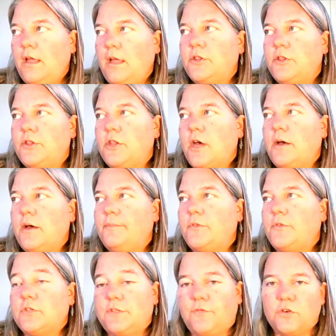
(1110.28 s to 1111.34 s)

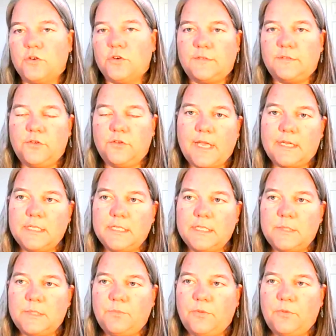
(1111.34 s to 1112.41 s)
those first few seconds
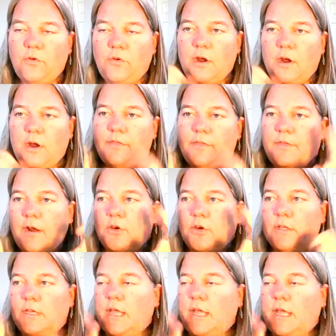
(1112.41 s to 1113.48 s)
before I thought I'd turn the
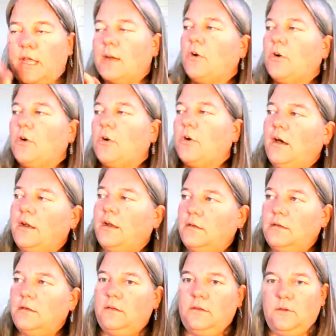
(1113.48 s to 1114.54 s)
camera on
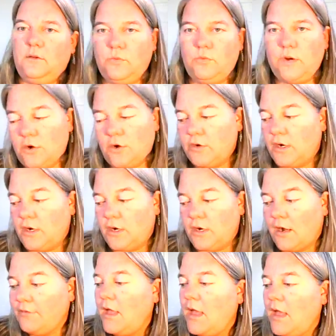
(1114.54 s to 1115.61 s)
when I turned it off,
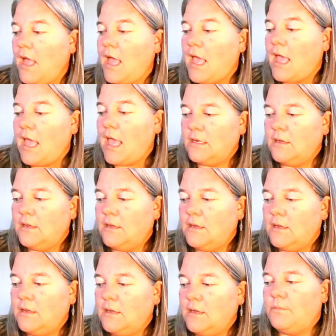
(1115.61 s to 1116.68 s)
and
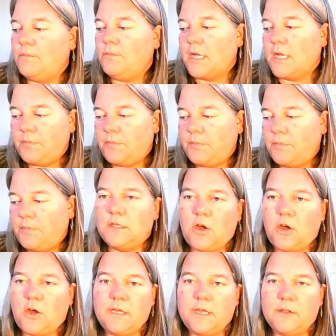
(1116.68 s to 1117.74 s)
us being in the car
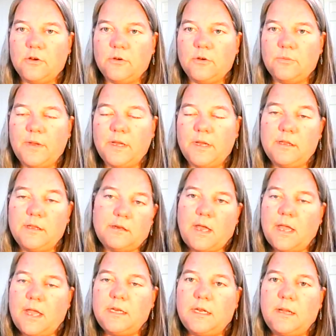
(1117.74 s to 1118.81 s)
together. But I
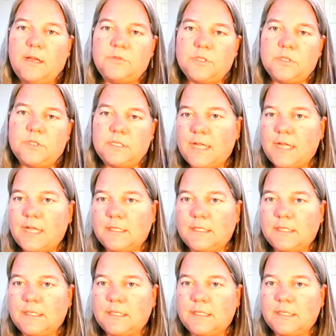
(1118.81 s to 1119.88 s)
ended up just putting
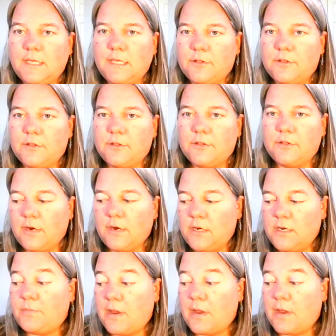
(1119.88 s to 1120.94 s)
that together, and it was
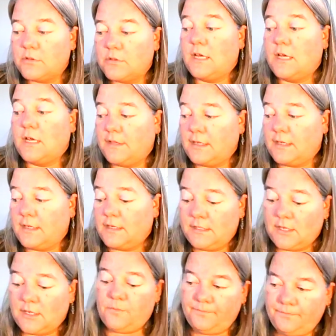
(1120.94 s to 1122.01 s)
better than nothing.
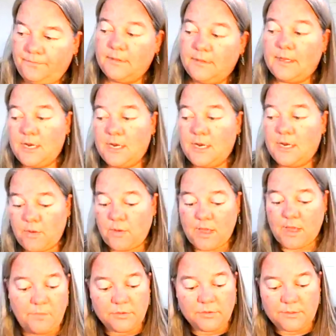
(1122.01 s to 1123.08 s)
So anyway,
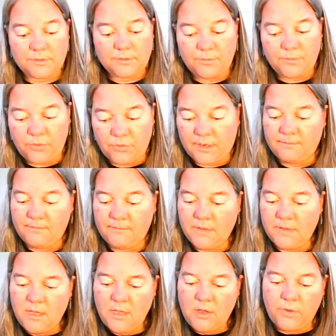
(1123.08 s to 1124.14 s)
B-roll is important.
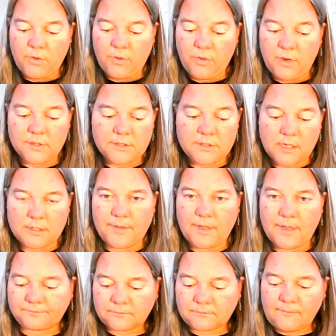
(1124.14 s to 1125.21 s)
We also talked
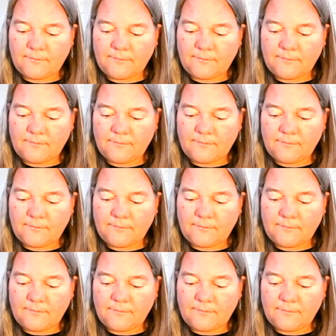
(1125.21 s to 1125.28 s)
about